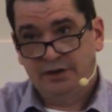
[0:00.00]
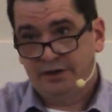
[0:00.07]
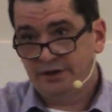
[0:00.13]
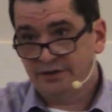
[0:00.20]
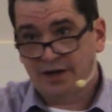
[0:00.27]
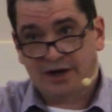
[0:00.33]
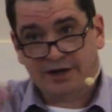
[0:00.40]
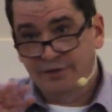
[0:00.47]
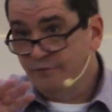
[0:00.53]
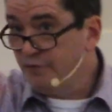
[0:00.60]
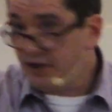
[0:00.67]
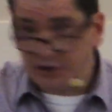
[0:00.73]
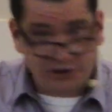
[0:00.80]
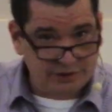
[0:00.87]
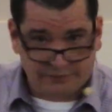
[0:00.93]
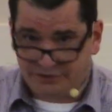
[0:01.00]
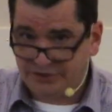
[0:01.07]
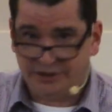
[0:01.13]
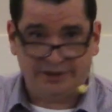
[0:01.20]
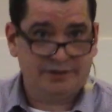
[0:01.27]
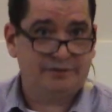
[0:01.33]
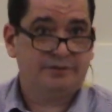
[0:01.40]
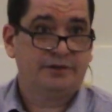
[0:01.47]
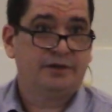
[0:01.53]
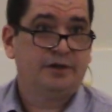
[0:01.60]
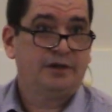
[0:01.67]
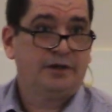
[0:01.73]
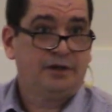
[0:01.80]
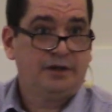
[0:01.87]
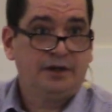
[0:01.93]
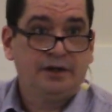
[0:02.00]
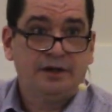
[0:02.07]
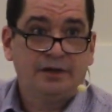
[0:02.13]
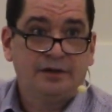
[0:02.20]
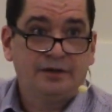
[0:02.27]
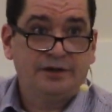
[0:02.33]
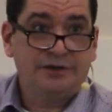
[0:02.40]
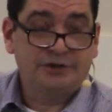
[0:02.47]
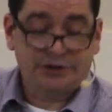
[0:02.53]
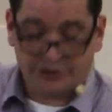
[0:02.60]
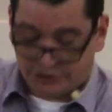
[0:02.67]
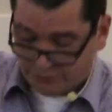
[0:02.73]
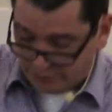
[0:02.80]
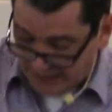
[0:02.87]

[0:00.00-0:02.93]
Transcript: It's not conviction of sin. It's just the